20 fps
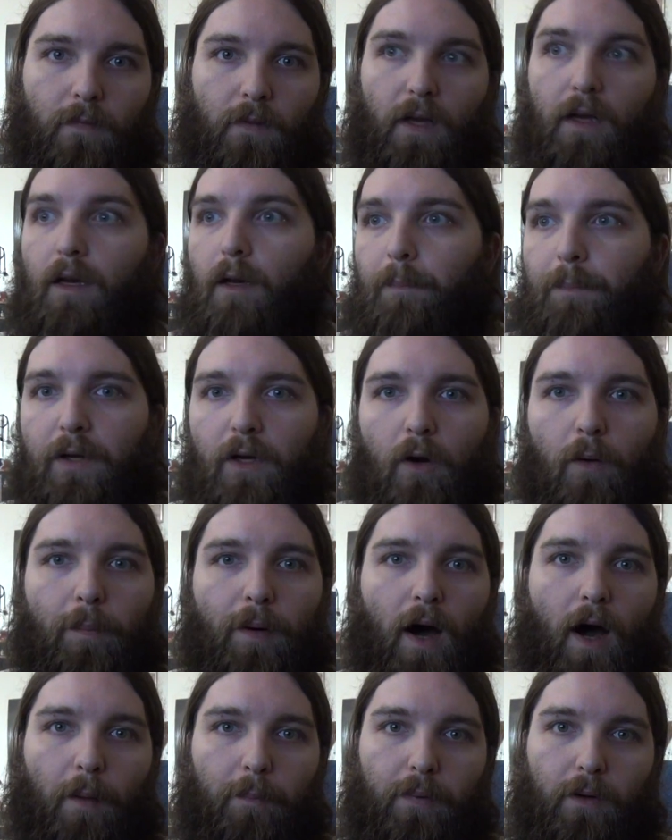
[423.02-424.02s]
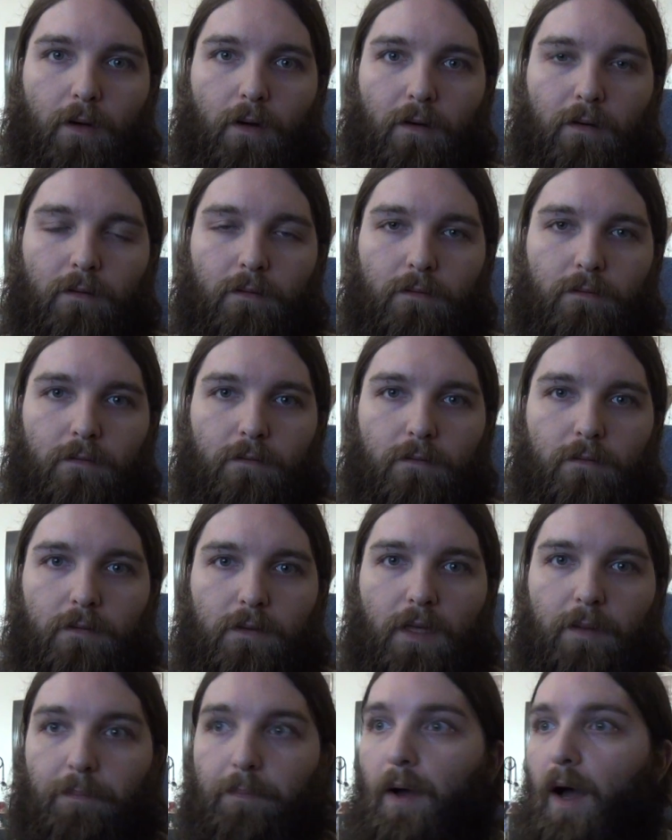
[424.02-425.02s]
And a pill popper
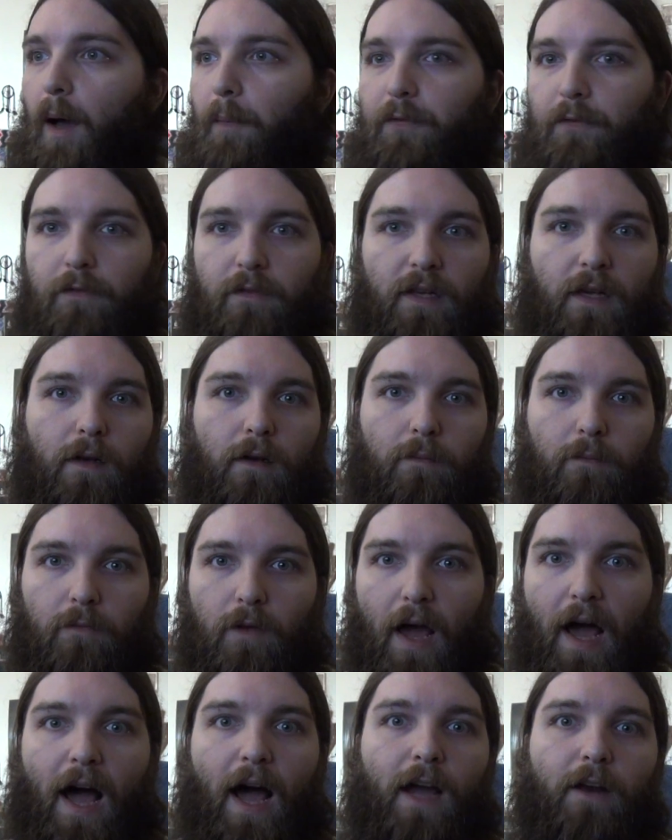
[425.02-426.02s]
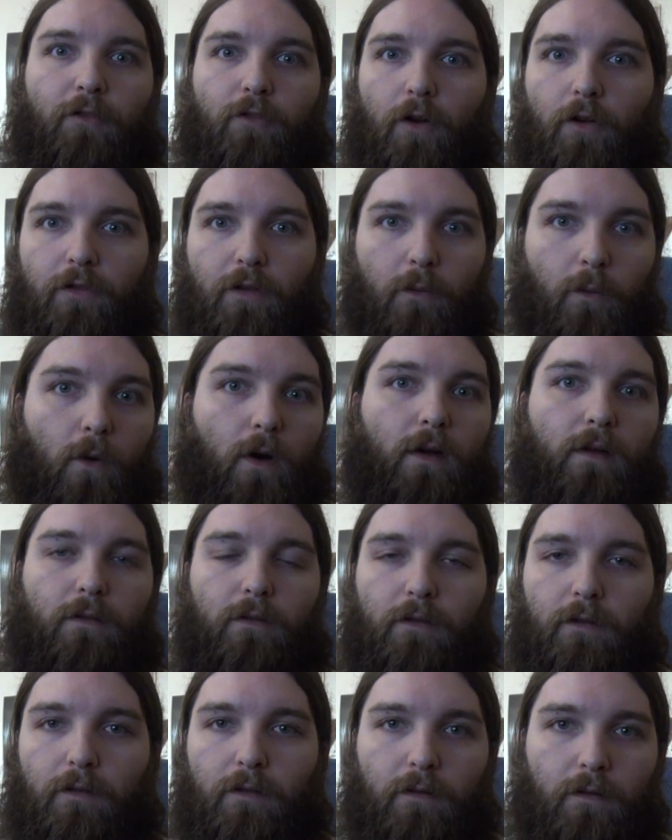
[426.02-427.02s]
that pops ten dihydros at
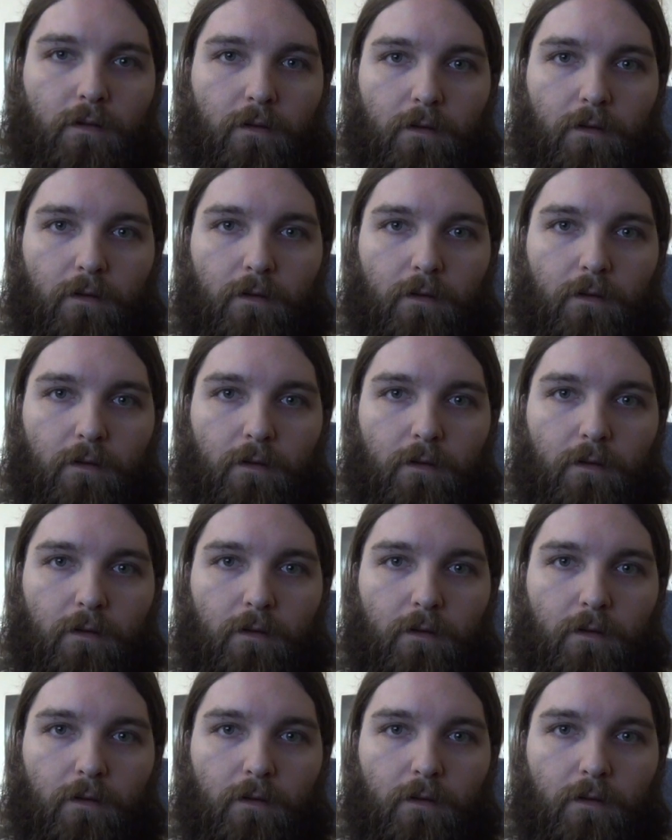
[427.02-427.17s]
once.